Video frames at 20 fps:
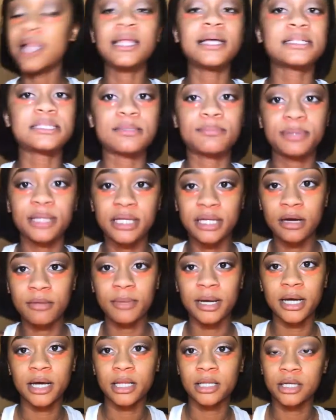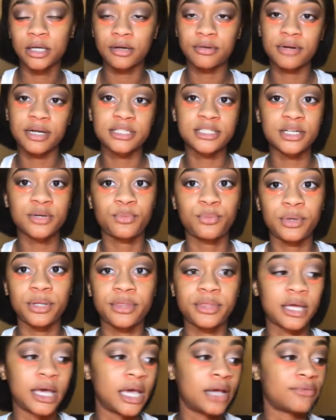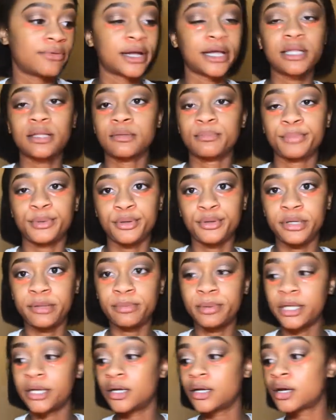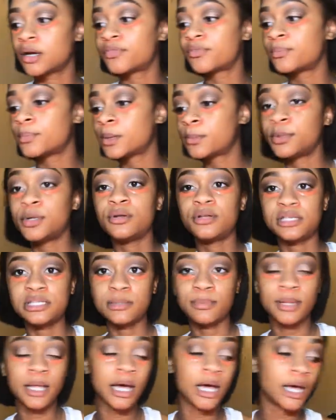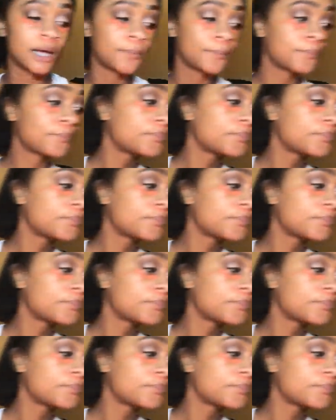I like to blend out my color corrector with a regular beauty blender from the beauty supply,